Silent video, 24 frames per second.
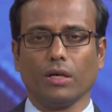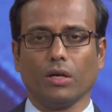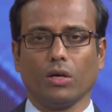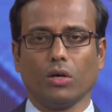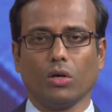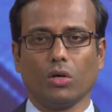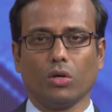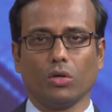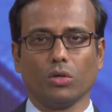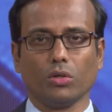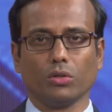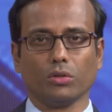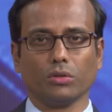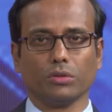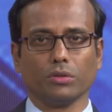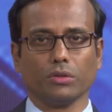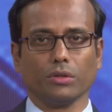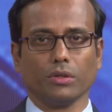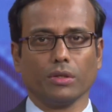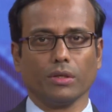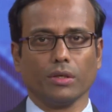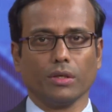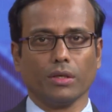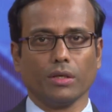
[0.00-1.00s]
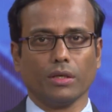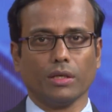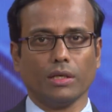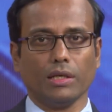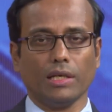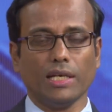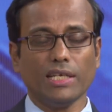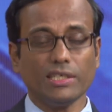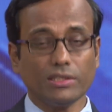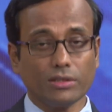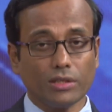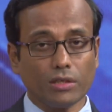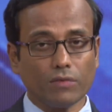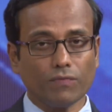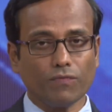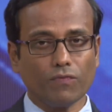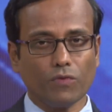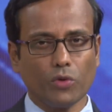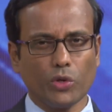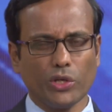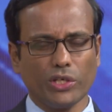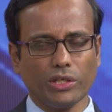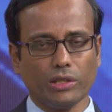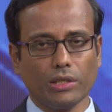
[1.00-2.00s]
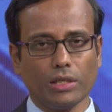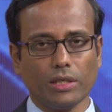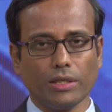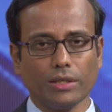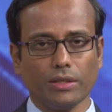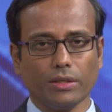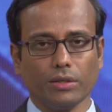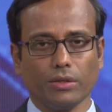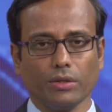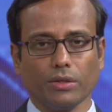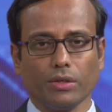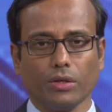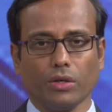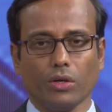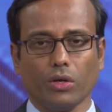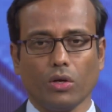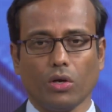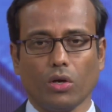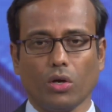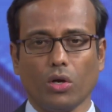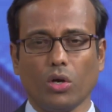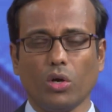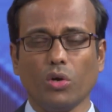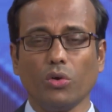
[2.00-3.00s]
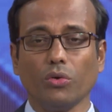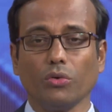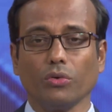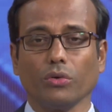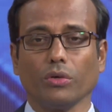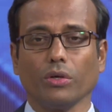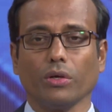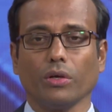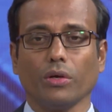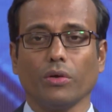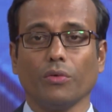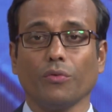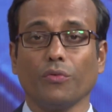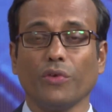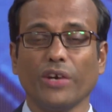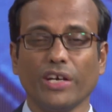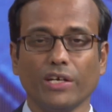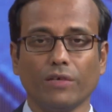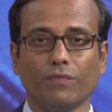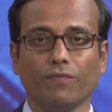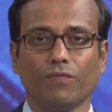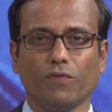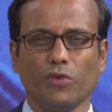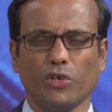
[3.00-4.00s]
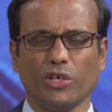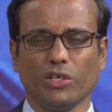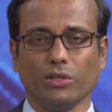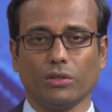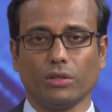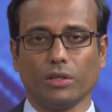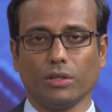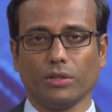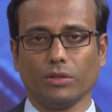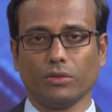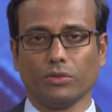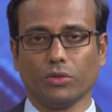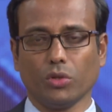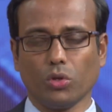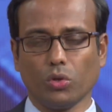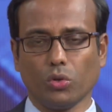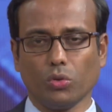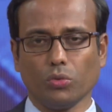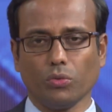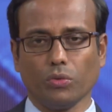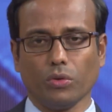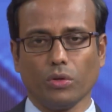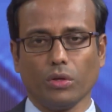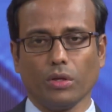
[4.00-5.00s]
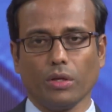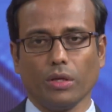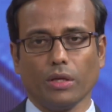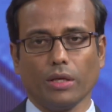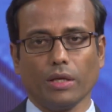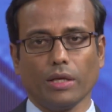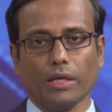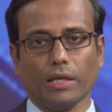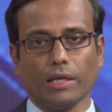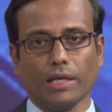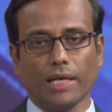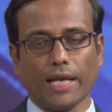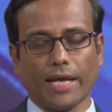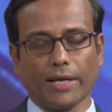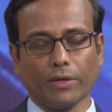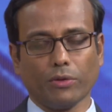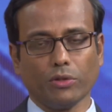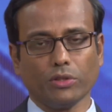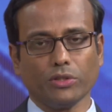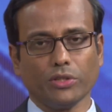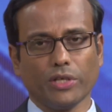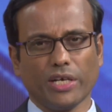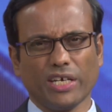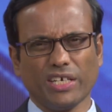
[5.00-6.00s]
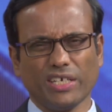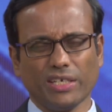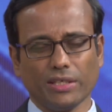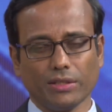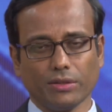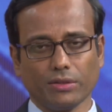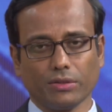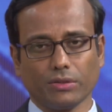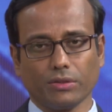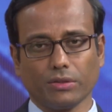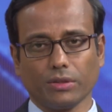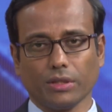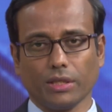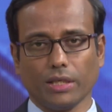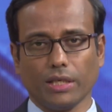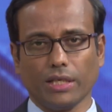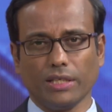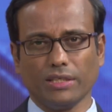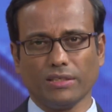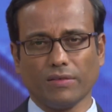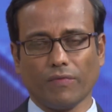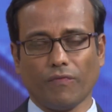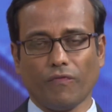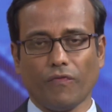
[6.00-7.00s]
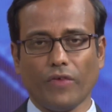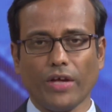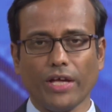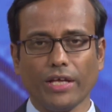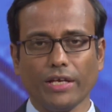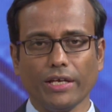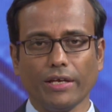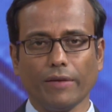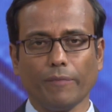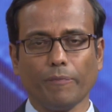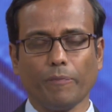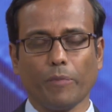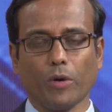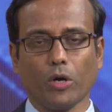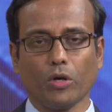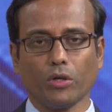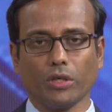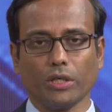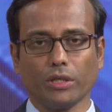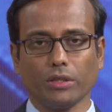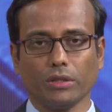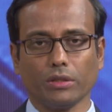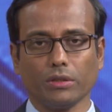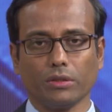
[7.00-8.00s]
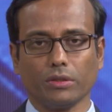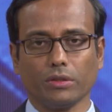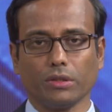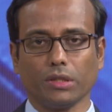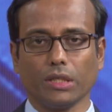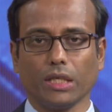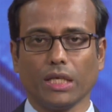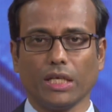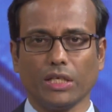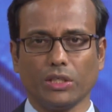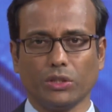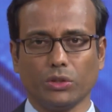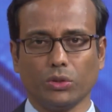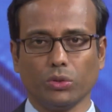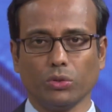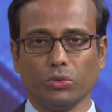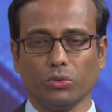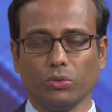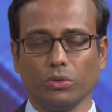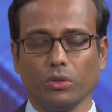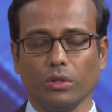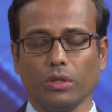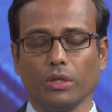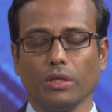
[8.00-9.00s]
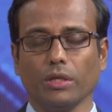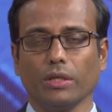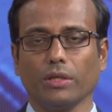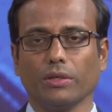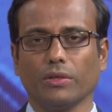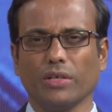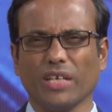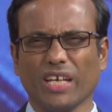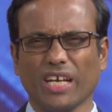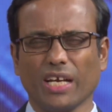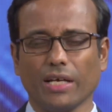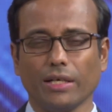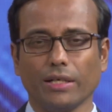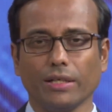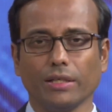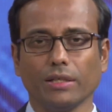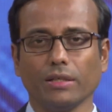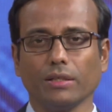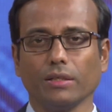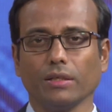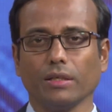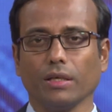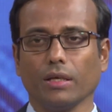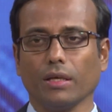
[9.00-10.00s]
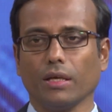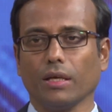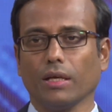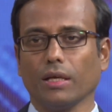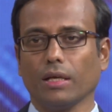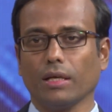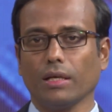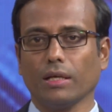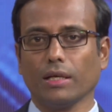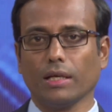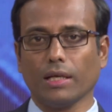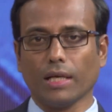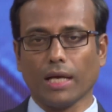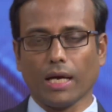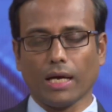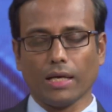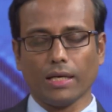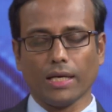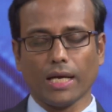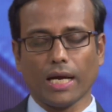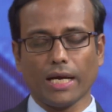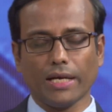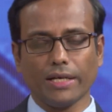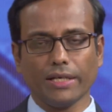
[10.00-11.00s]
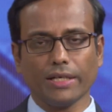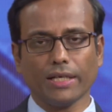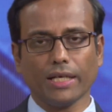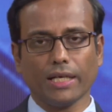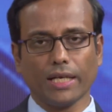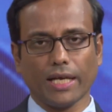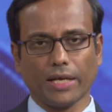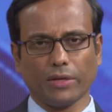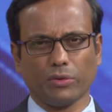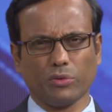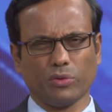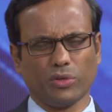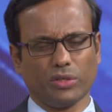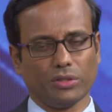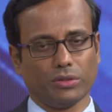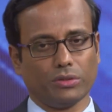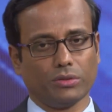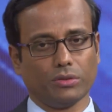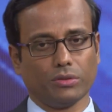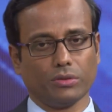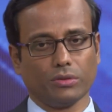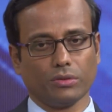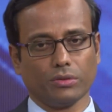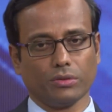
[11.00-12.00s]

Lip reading: or listen fluently, or read fluently. So, language awareness is a very important issue regarding learning a language.